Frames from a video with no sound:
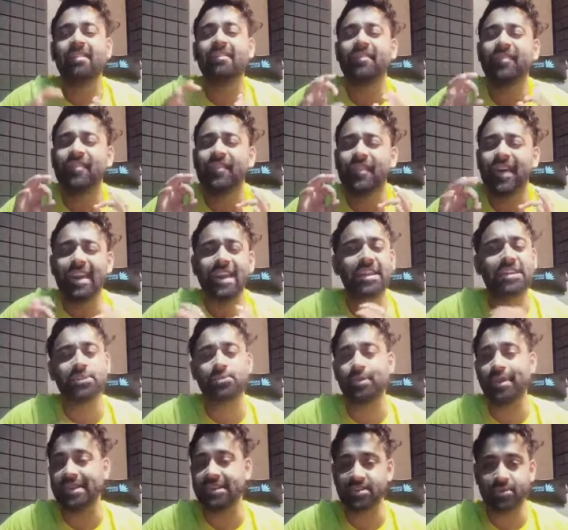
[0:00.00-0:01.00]
a very
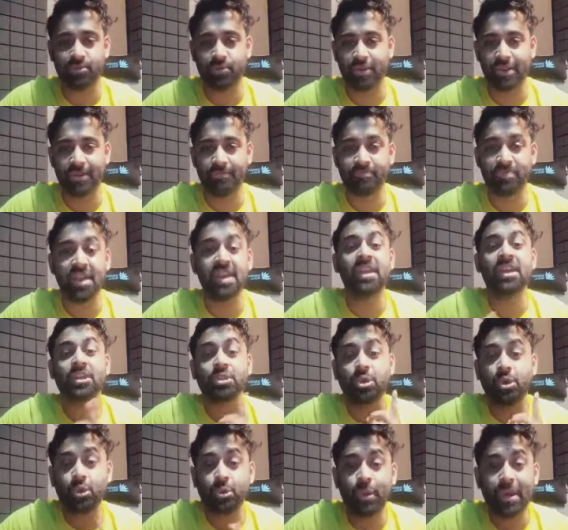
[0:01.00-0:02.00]
sweet story.
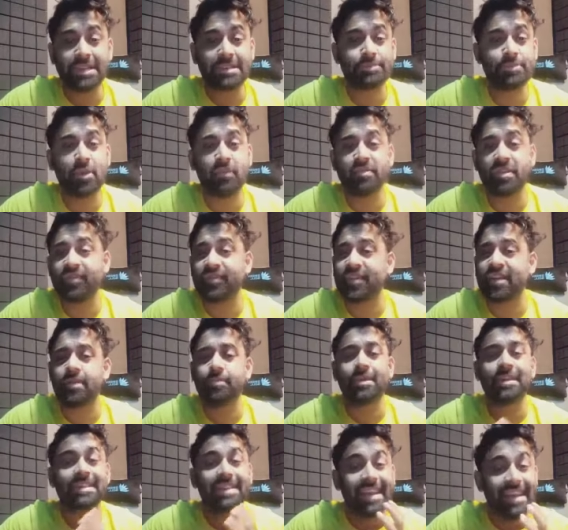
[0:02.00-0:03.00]
The USP of the
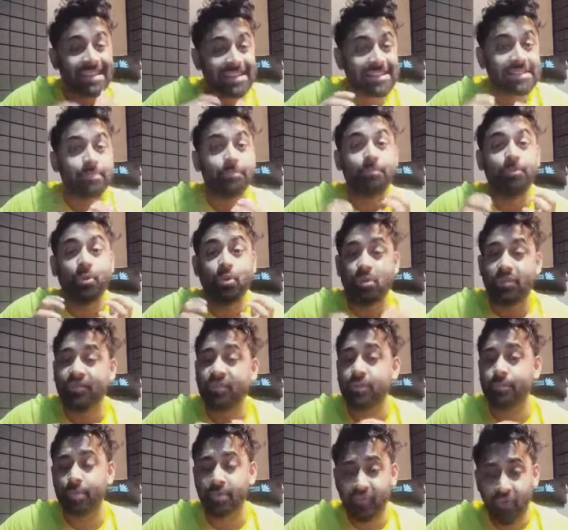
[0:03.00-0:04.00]
film is its
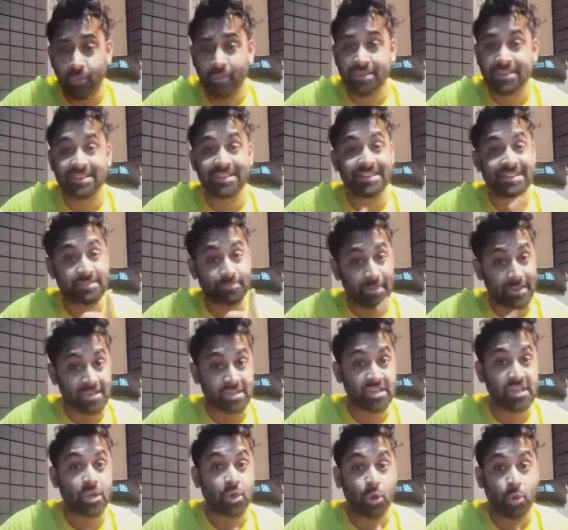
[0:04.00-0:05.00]
beautiful performances,
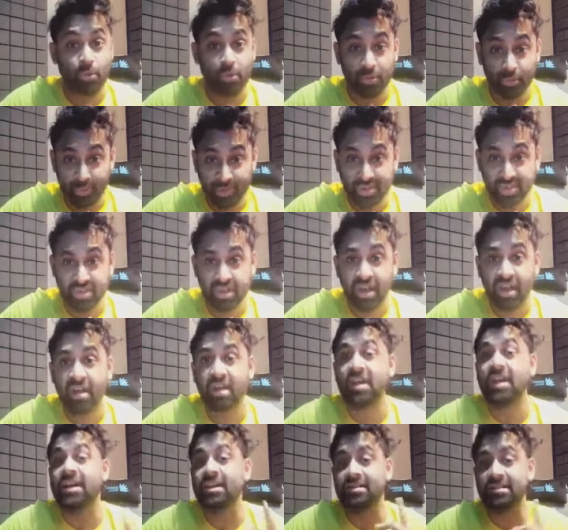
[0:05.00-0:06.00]
especially Kumud
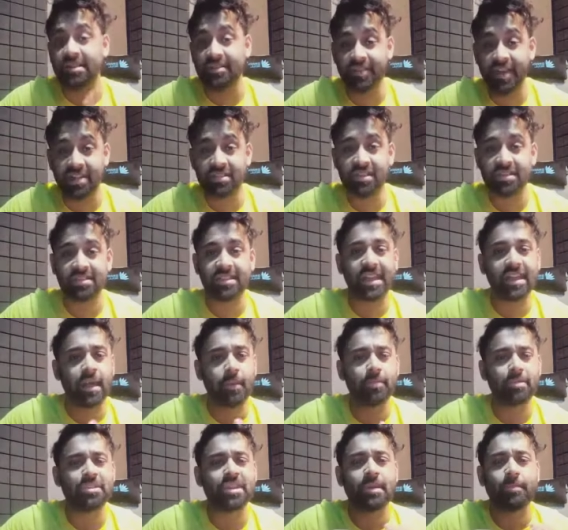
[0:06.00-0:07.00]
Mishra, Divya Datta and
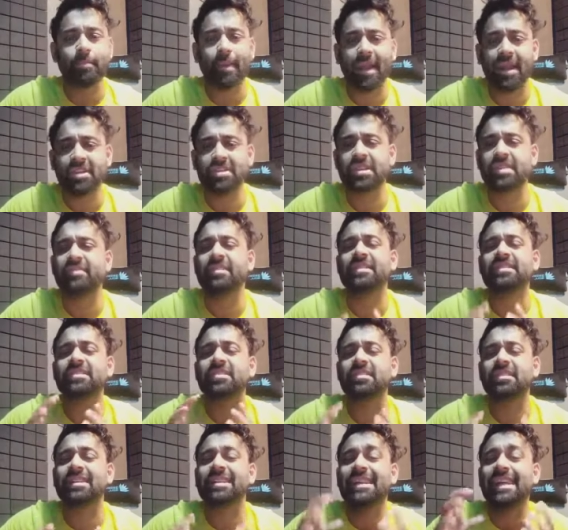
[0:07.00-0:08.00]
Abhishek Banerjee. It will
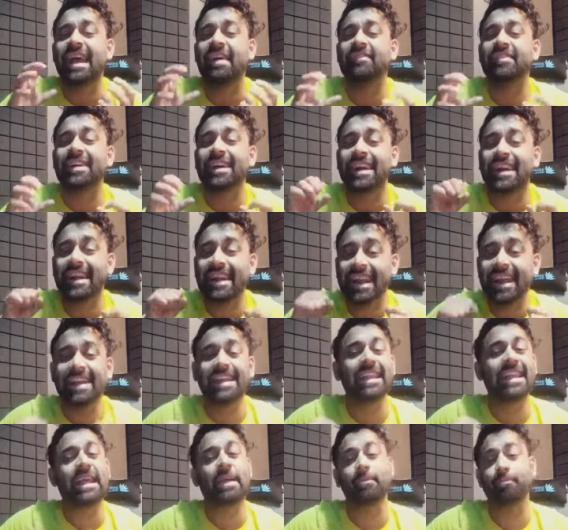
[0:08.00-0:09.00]
certainly have a
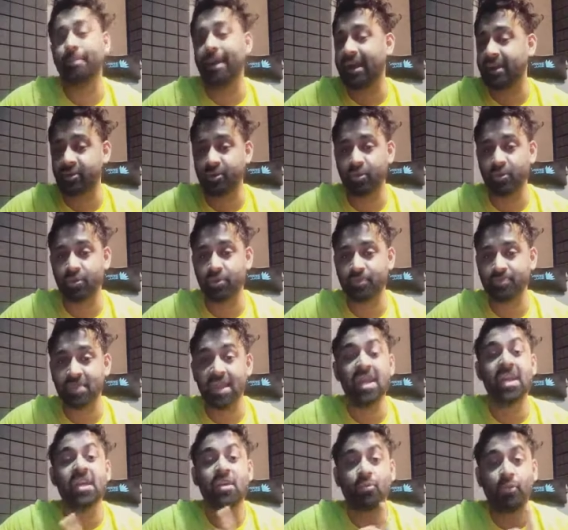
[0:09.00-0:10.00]
great impact on
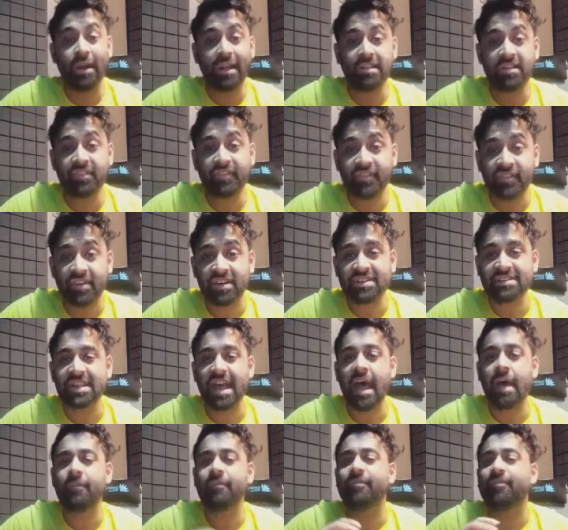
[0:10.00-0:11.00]
you. While the first
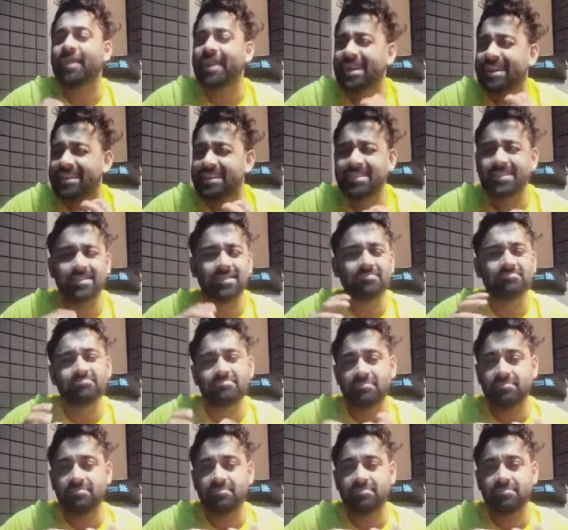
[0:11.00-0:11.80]
half is